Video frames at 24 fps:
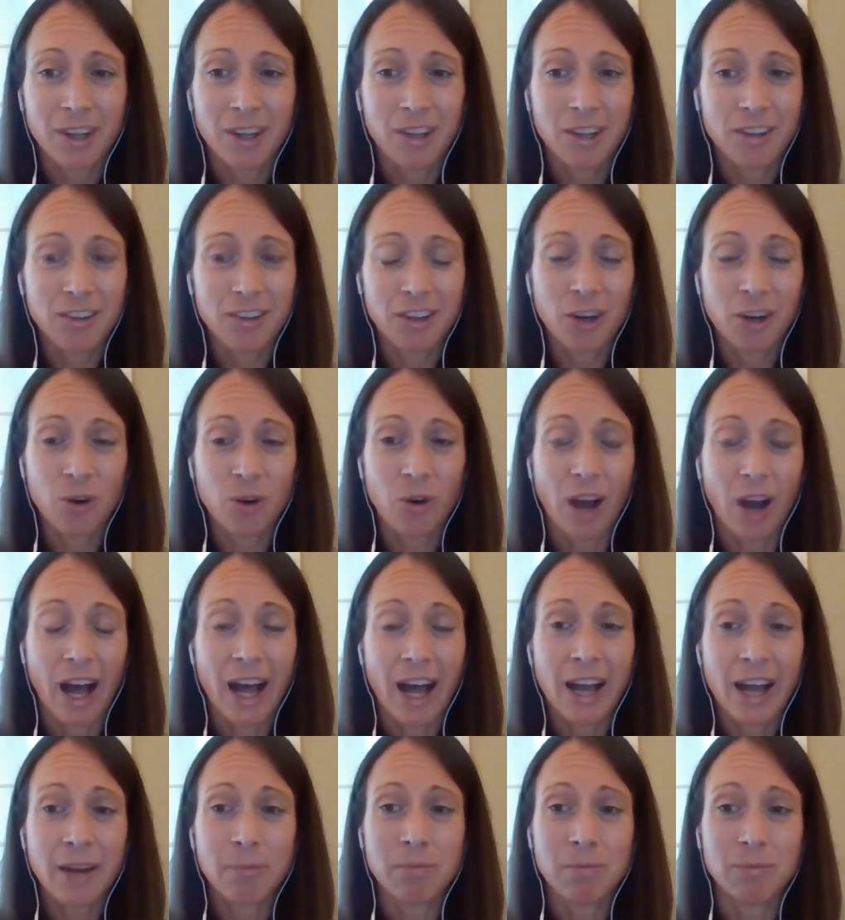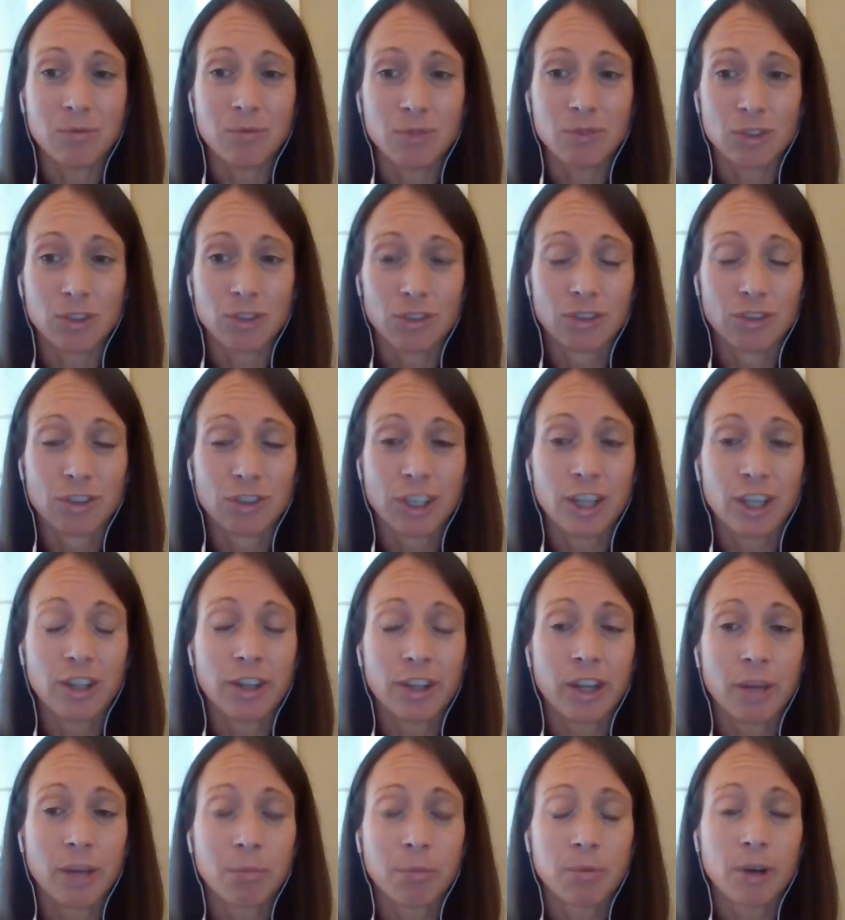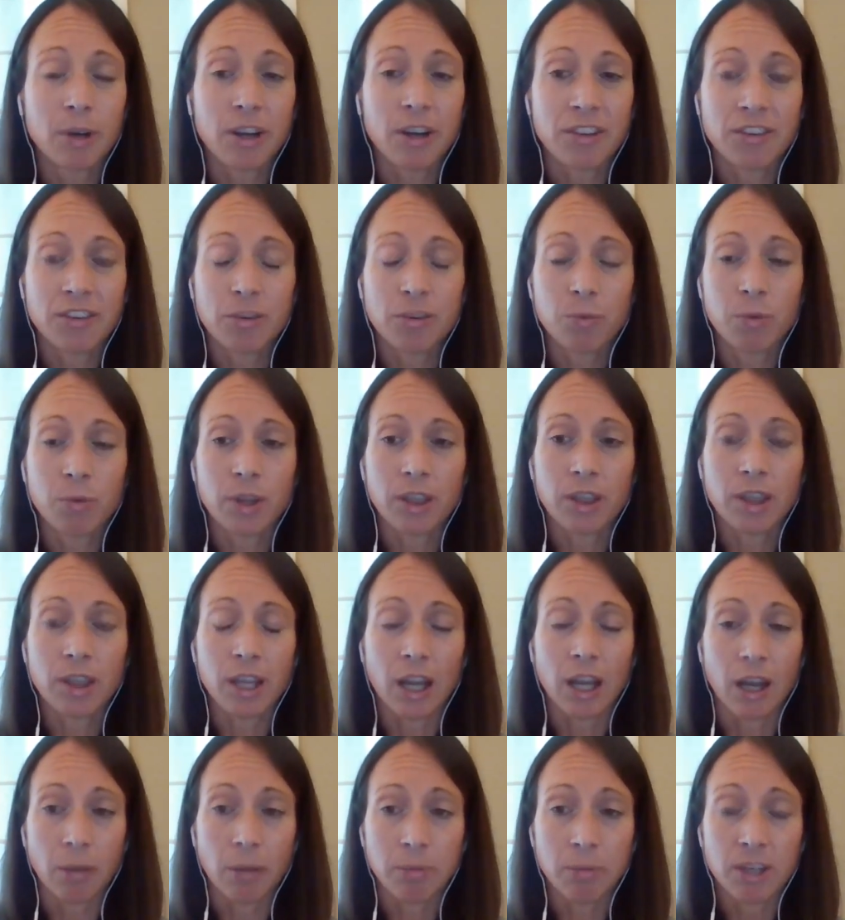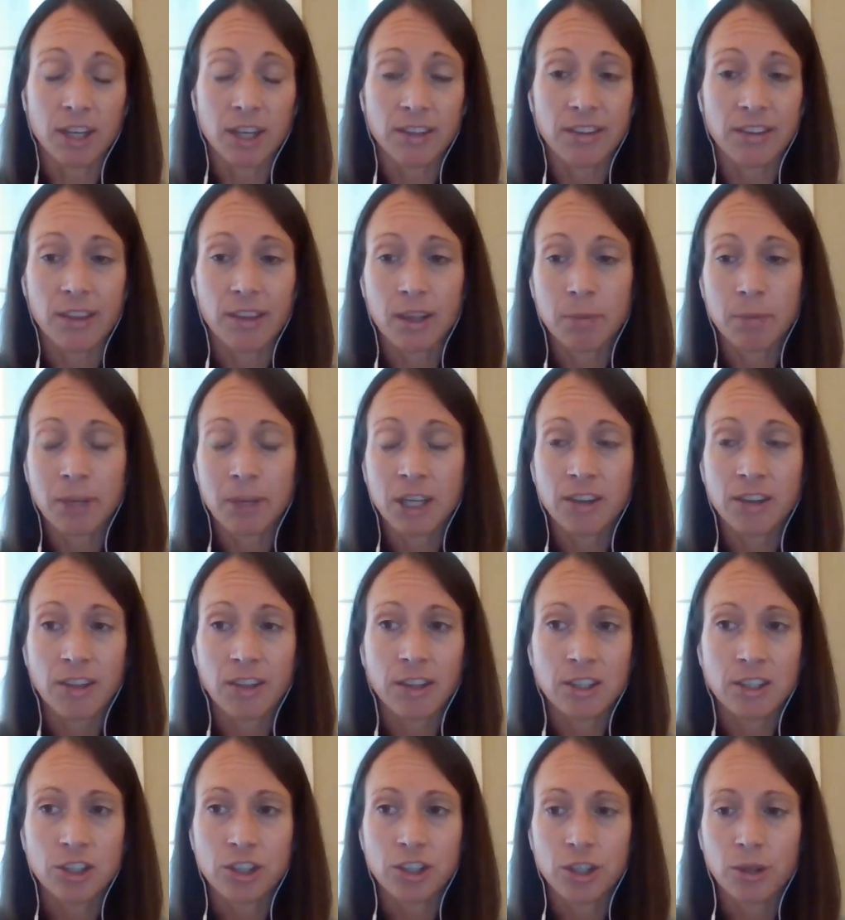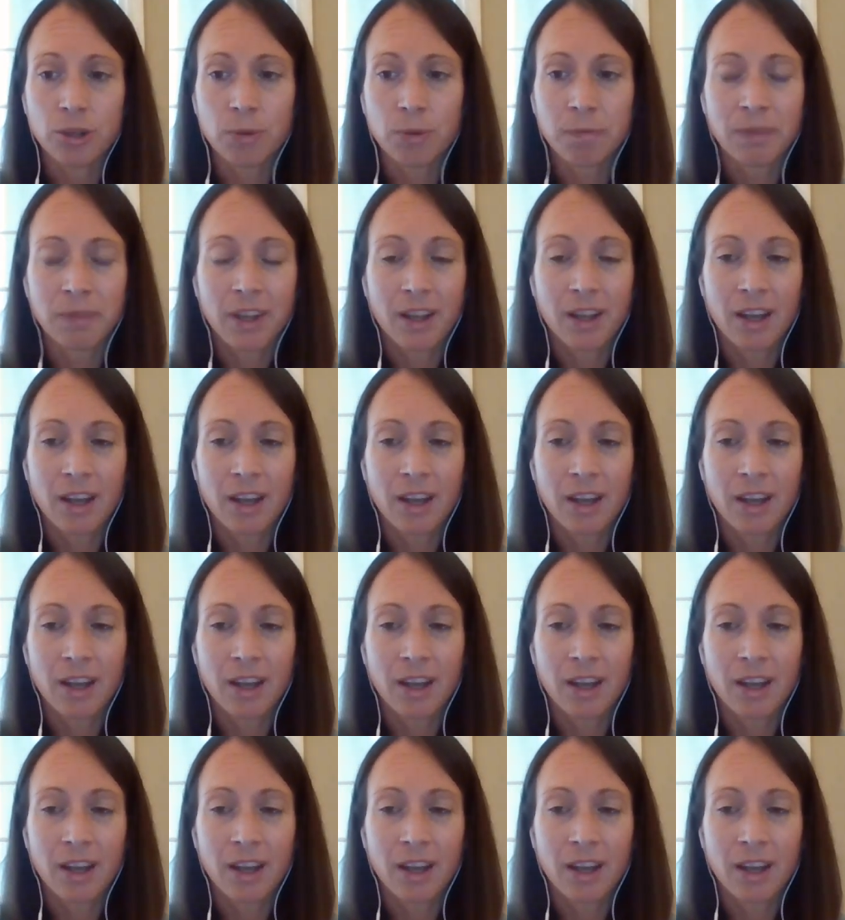So I'm really impressed with the updates they made to this shoe.